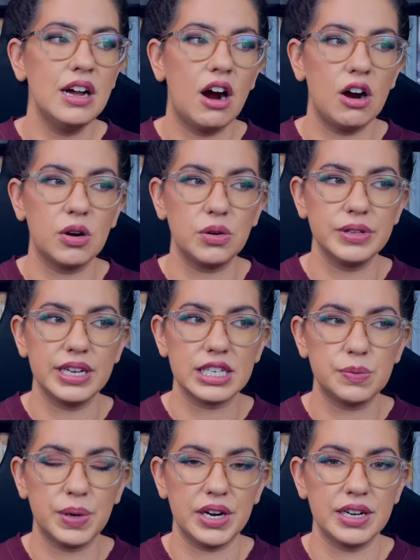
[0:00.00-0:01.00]
our only
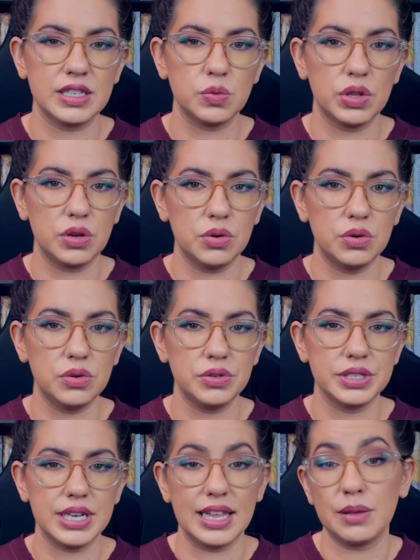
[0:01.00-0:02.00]
experience with
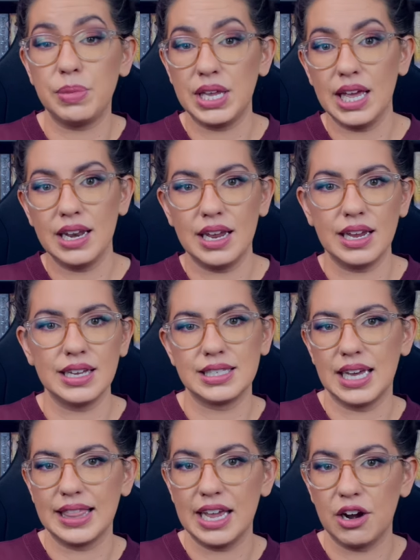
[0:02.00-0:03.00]
ghouls at the beginning is
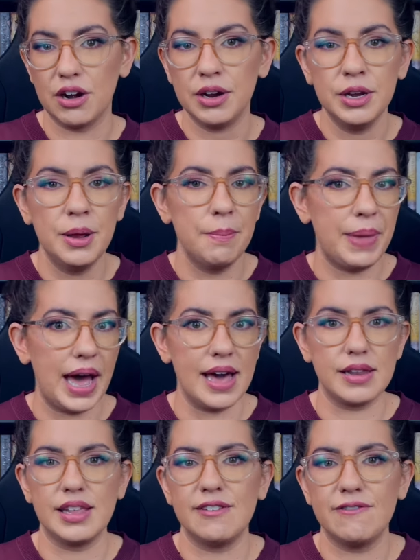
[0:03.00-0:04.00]
that they're bad
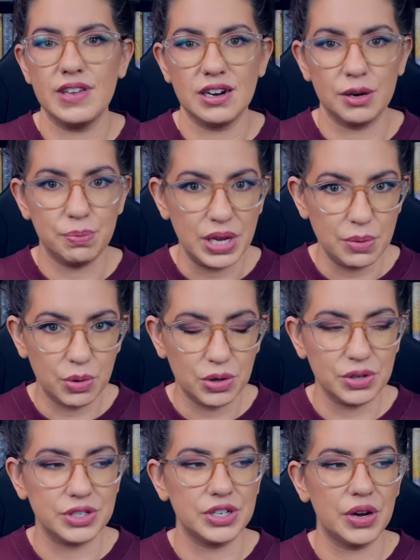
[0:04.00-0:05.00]
and they feed on
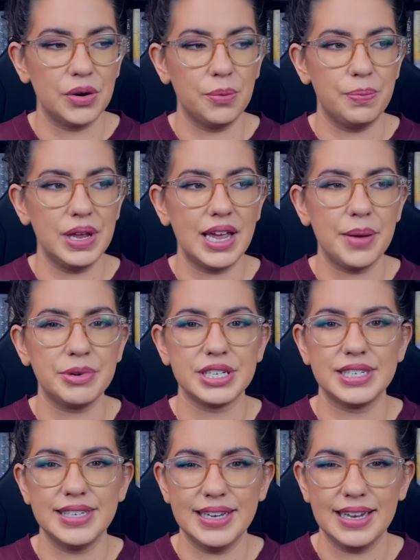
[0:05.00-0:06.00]
people. So being able to
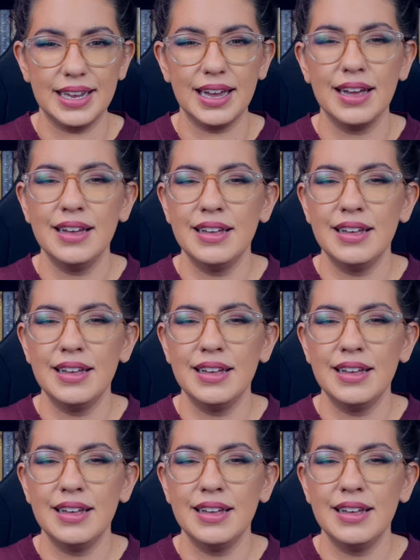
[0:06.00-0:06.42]
see